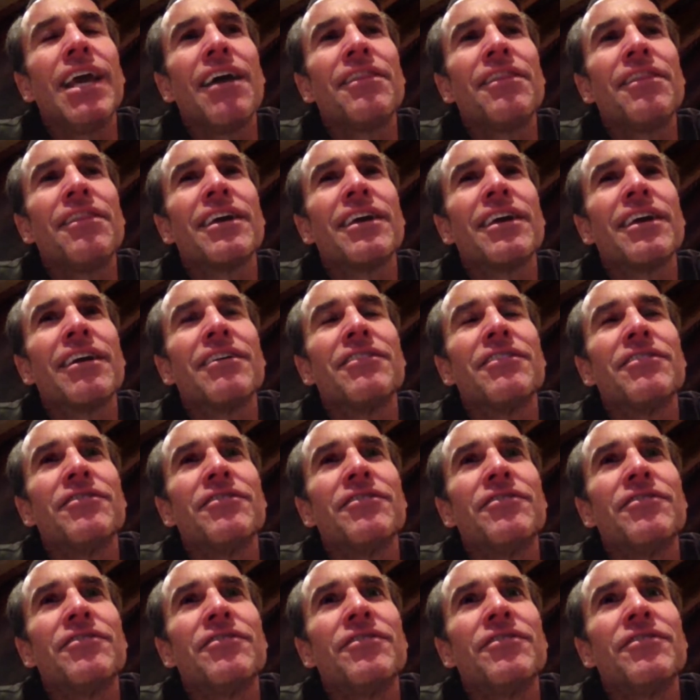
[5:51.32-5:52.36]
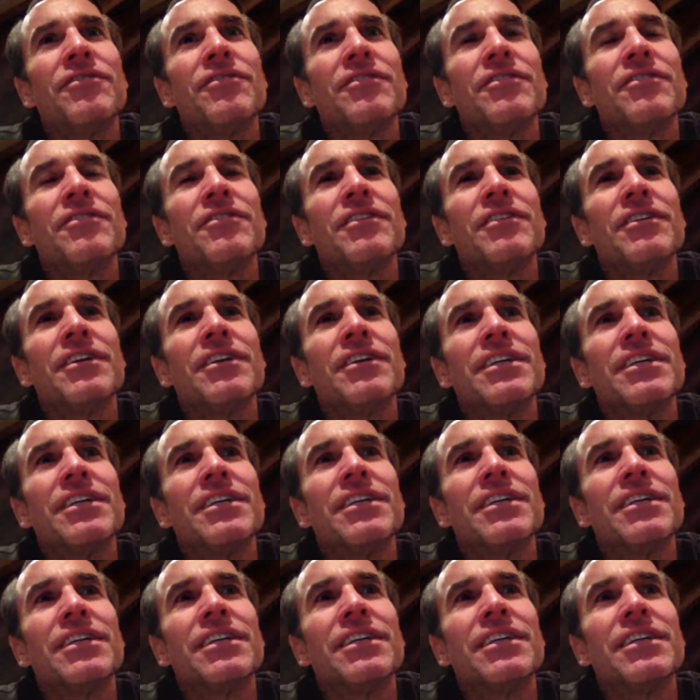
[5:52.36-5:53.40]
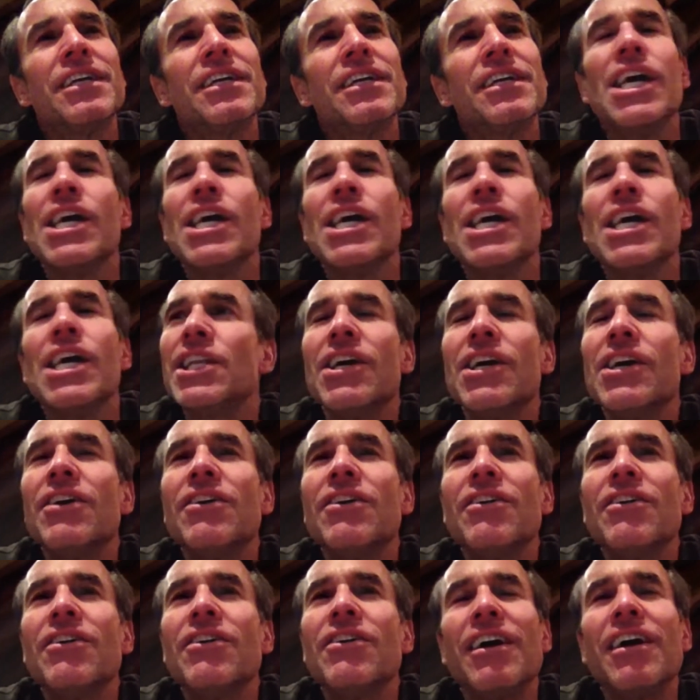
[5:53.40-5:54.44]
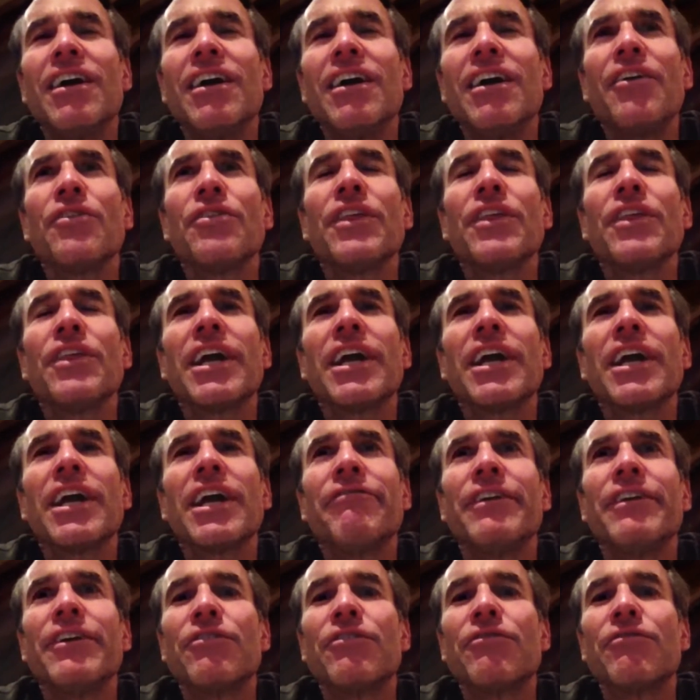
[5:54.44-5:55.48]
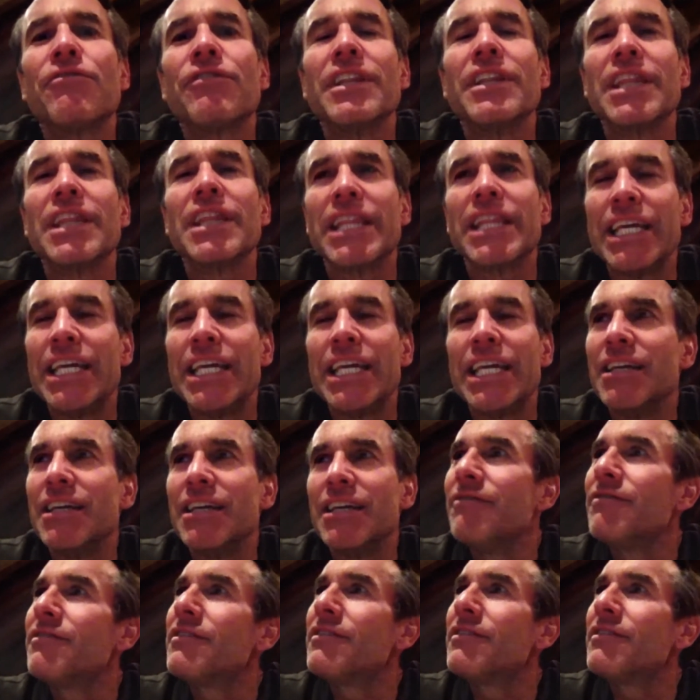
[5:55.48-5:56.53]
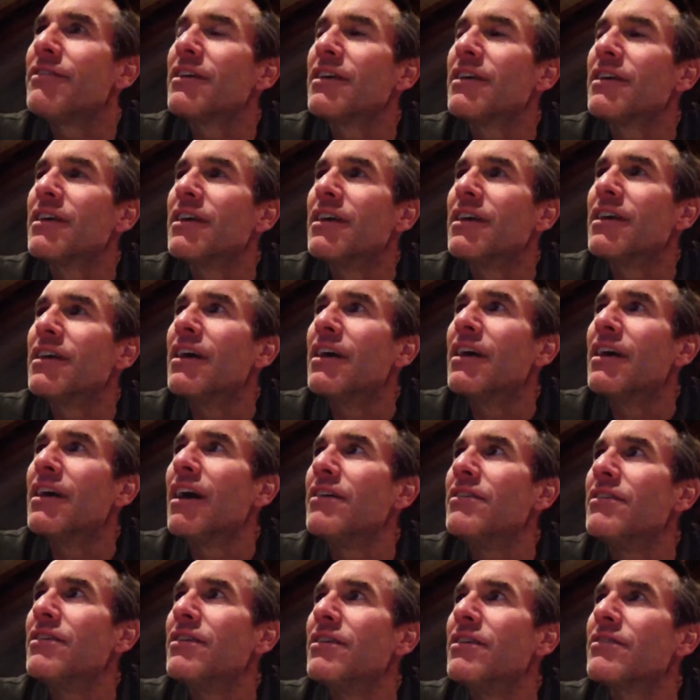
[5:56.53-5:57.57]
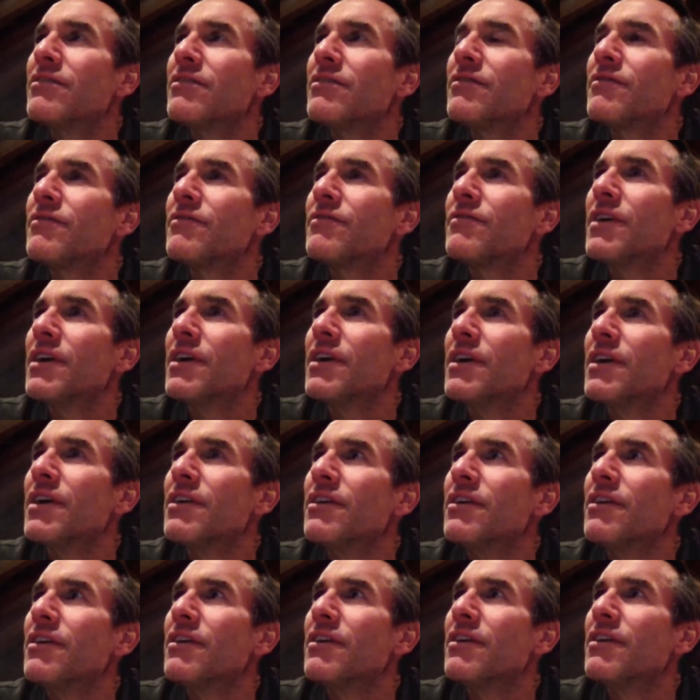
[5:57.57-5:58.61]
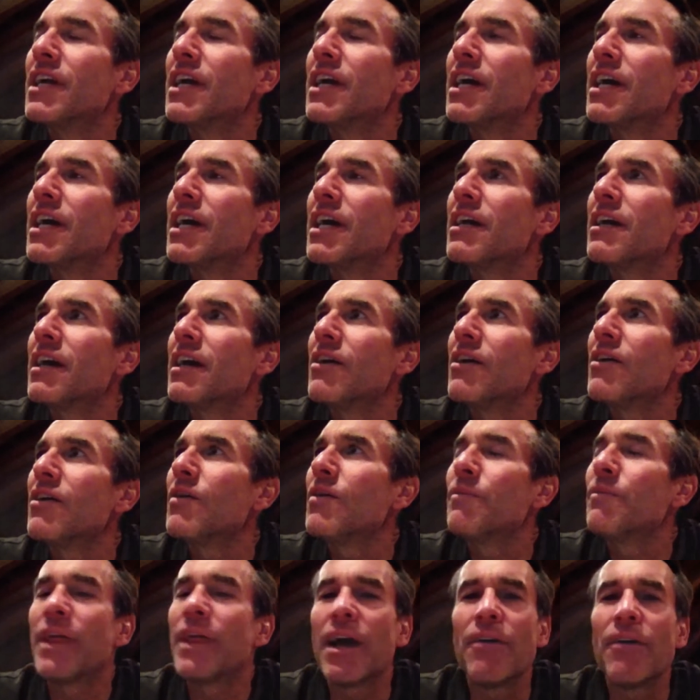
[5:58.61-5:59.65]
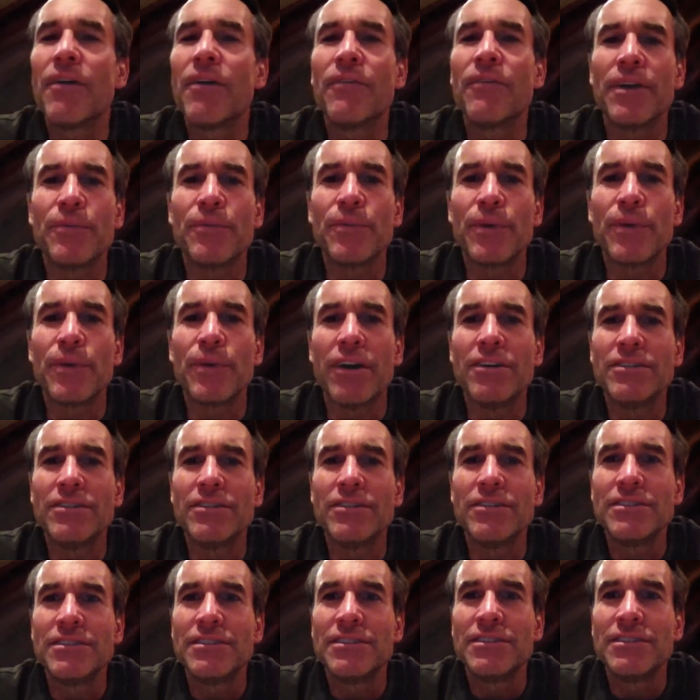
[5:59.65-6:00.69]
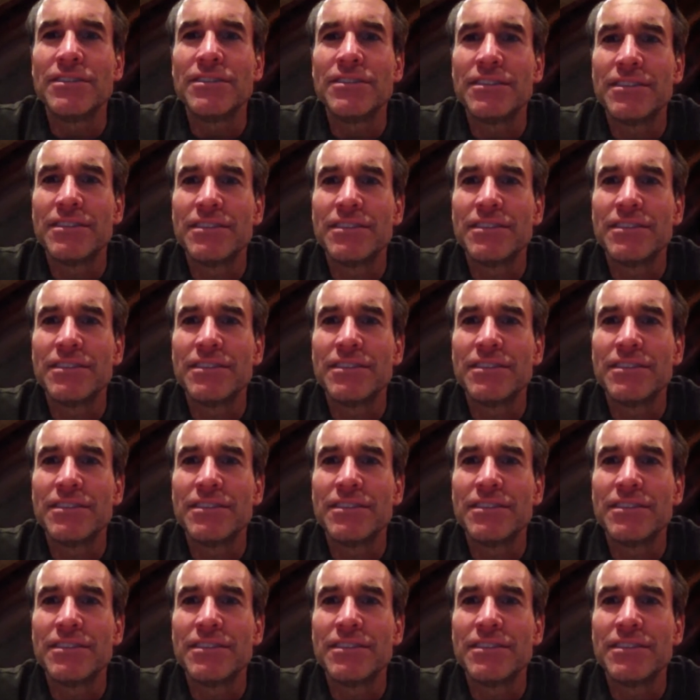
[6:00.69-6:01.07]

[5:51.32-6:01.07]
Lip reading: Yeah, I think it's... No, I don't think I feel relieved. I just wonder, okay, I hope that went well.